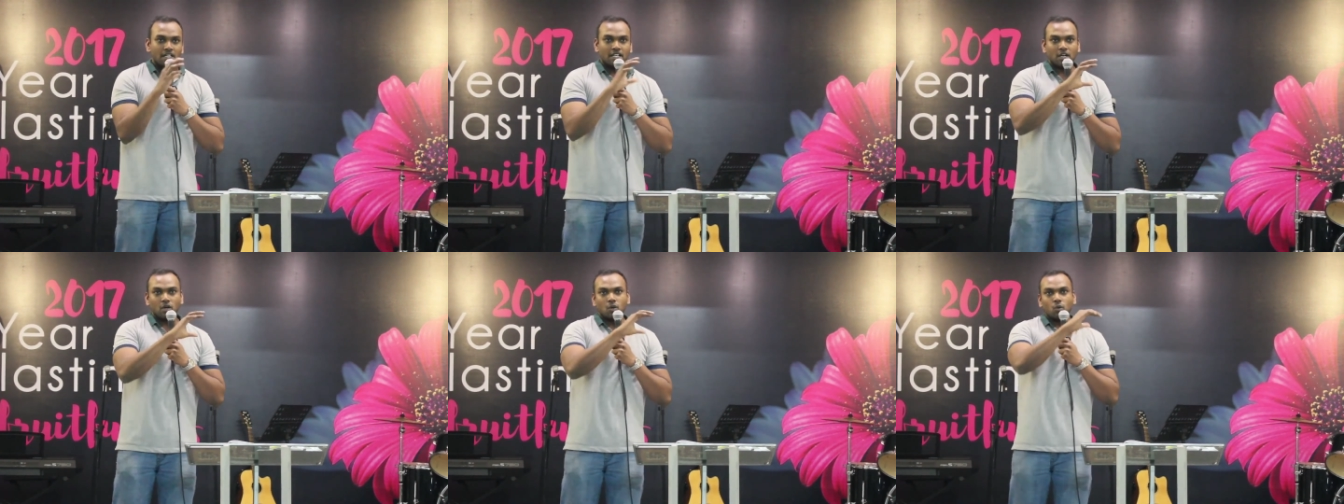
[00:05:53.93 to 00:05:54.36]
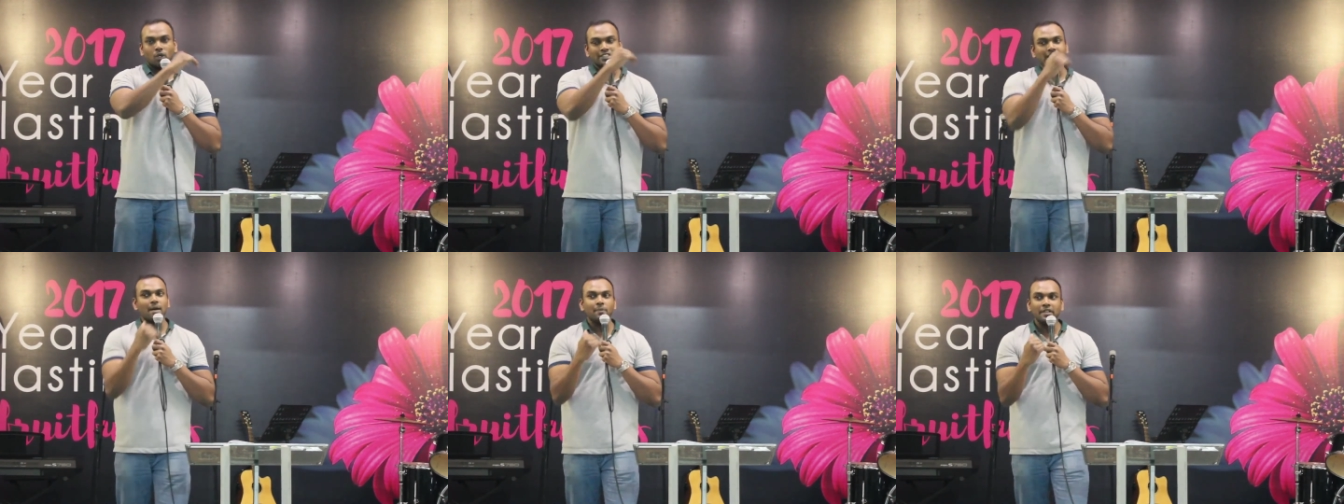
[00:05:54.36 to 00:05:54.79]
Now,
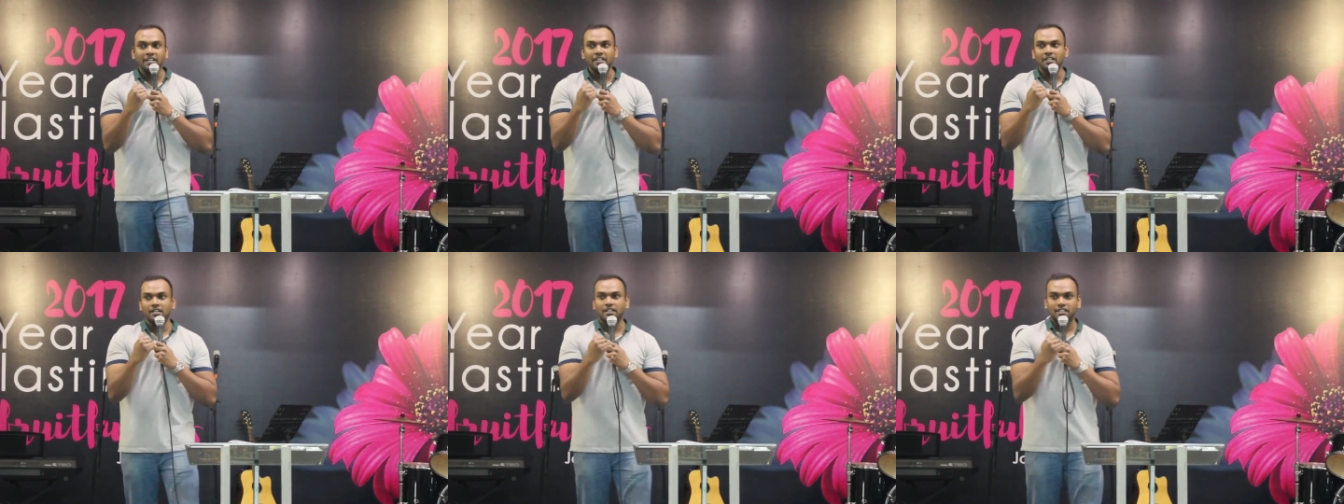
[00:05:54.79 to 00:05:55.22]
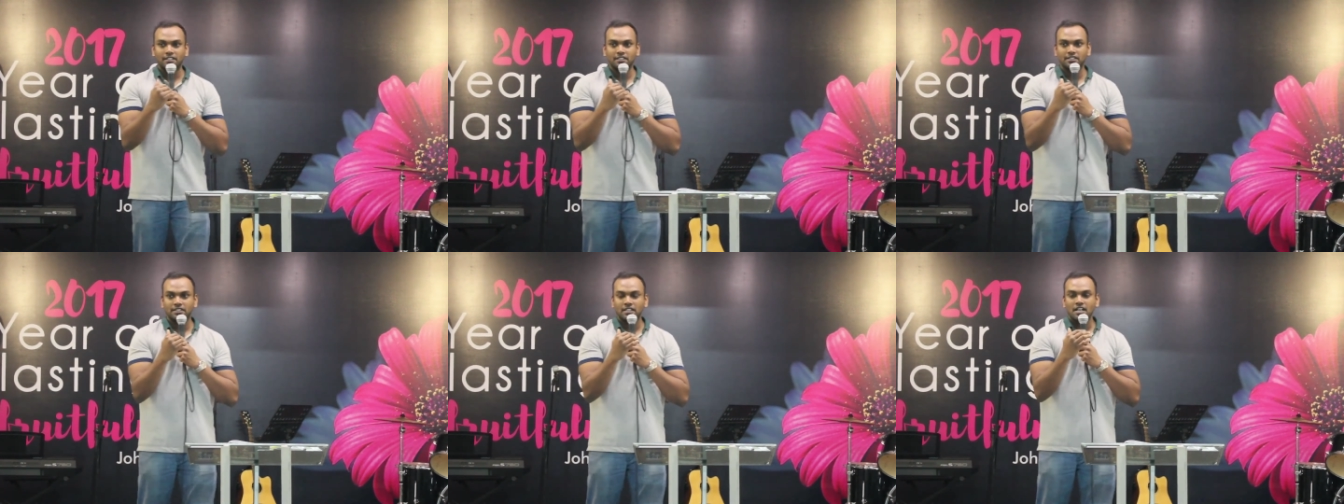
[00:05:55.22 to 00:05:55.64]
what's happening here
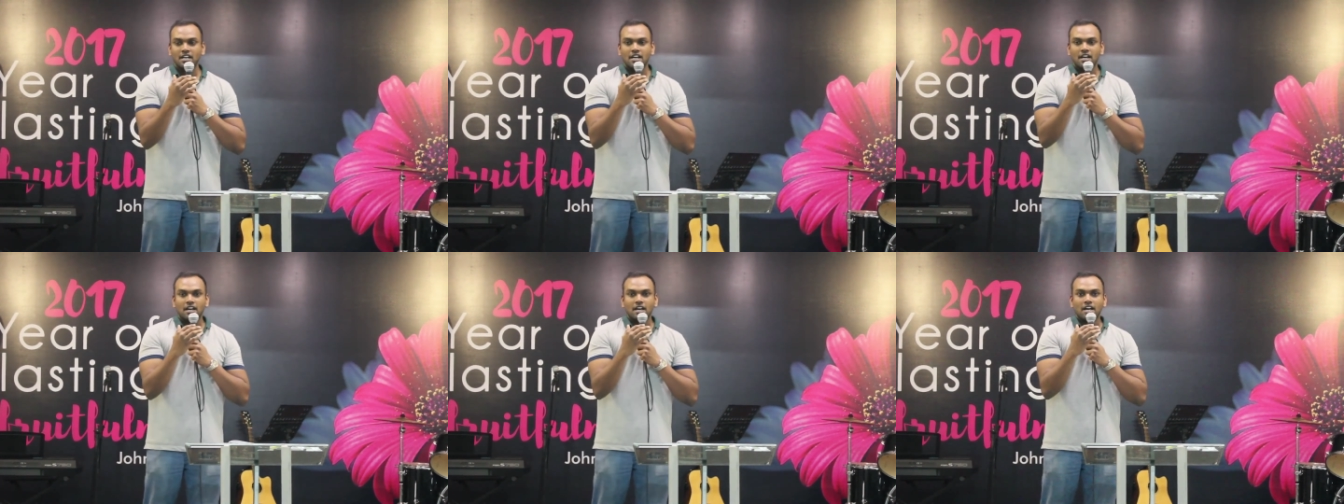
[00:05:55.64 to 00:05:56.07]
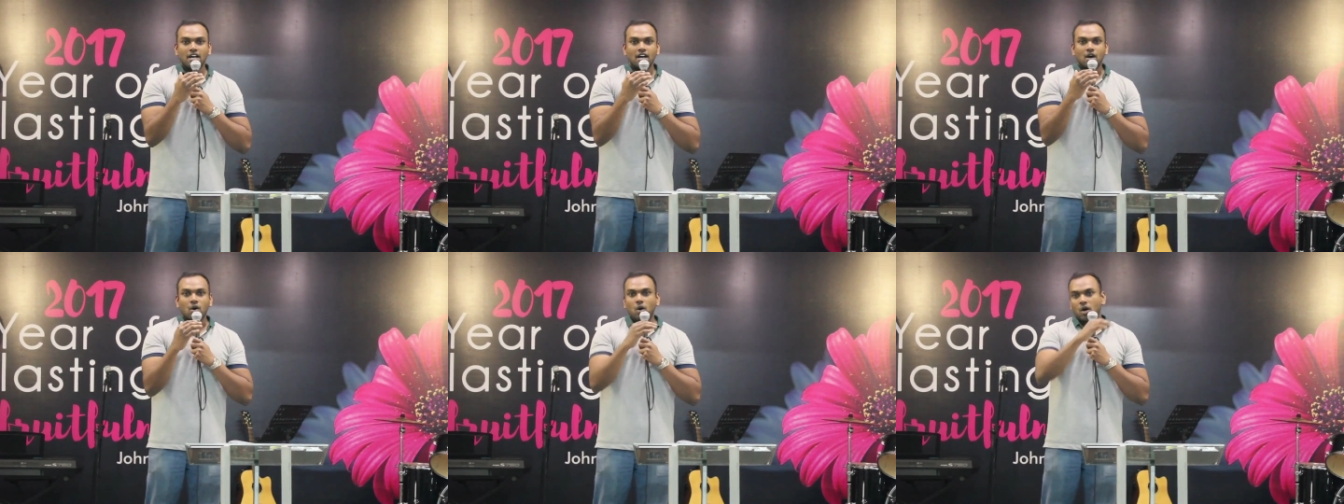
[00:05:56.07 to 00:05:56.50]
is,
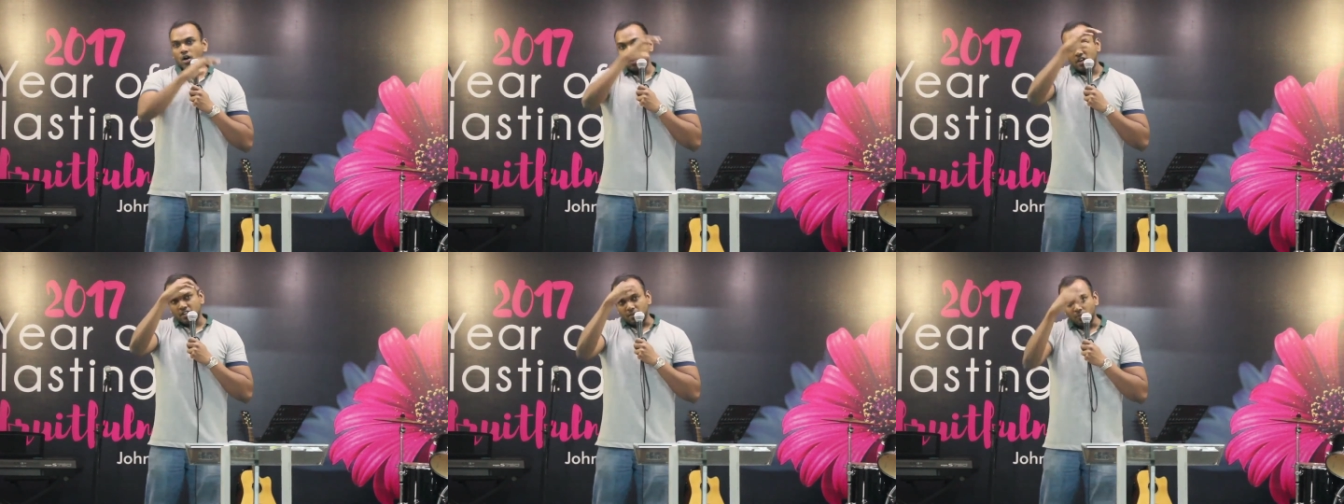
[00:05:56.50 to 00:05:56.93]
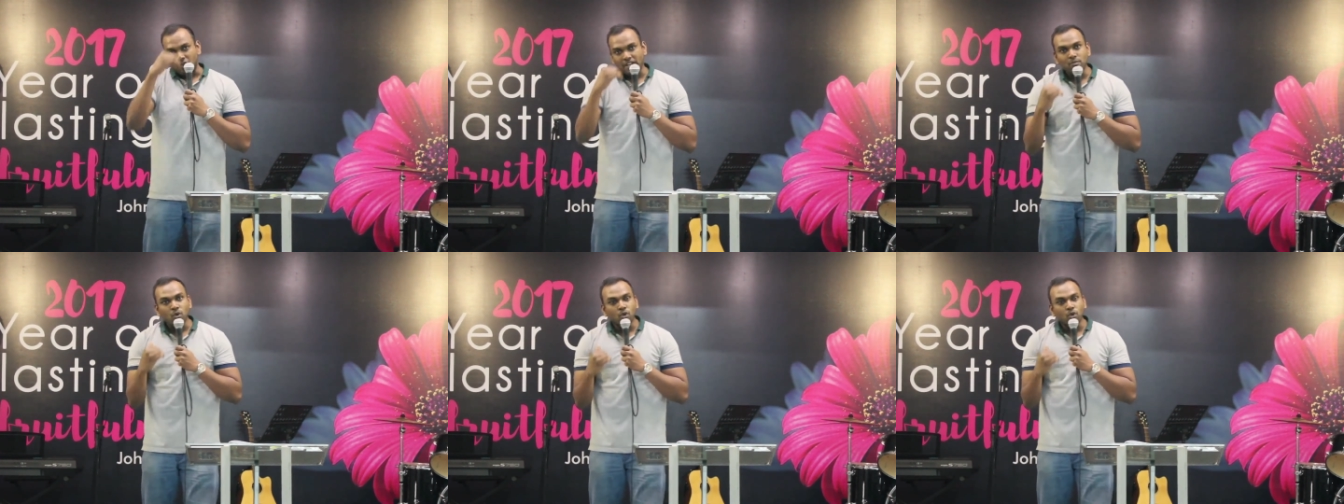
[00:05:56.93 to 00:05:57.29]
when